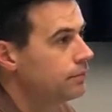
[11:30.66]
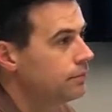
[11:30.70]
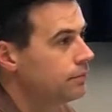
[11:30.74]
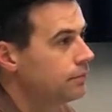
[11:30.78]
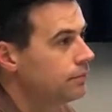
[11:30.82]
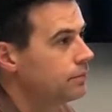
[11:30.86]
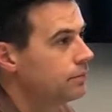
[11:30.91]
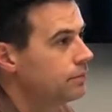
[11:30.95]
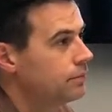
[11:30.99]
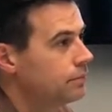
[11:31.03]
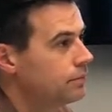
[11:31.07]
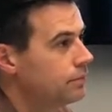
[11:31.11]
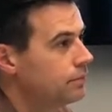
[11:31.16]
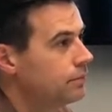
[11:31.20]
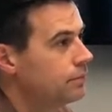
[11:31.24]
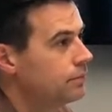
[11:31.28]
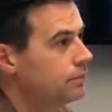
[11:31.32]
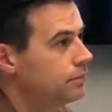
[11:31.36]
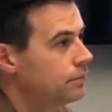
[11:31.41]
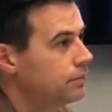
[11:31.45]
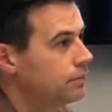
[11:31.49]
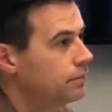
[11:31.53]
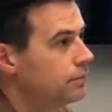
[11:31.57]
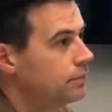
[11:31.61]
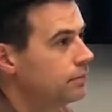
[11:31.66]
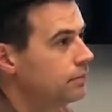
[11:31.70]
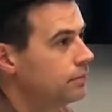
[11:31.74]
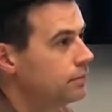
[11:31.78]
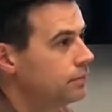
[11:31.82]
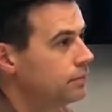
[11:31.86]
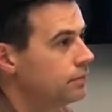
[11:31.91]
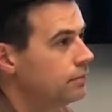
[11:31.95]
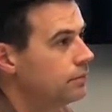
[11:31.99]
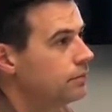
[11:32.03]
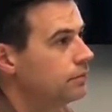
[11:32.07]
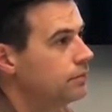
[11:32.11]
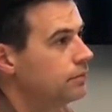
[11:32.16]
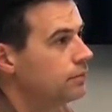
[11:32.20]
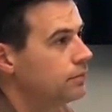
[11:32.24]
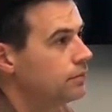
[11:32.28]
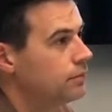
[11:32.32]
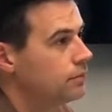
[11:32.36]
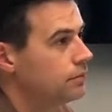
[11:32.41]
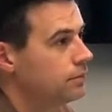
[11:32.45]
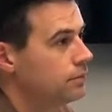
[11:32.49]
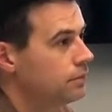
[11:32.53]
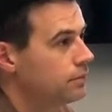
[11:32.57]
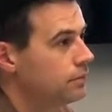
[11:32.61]

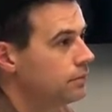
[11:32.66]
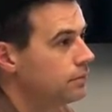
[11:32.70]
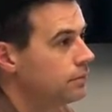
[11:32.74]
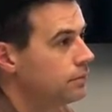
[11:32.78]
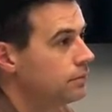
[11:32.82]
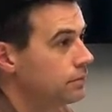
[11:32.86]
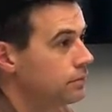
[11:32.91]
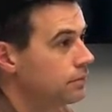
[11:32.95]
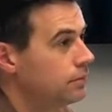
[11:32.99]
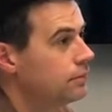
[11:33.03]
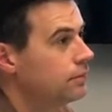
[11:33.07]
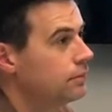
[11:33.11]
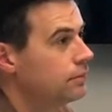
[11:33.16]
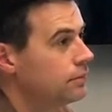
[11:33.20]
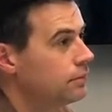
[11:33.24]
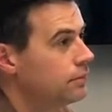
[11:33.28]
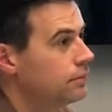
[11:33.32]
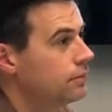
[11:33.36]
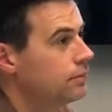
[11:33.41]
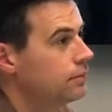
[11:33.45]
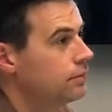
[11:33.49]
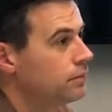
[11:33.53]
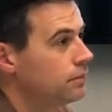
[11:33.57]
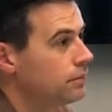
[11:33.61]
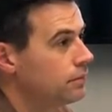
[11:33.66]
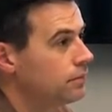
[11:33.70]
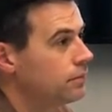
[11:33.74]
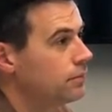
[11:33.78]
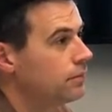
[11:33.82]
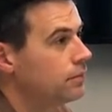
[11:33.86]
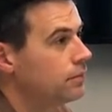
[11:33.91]
(not speaking)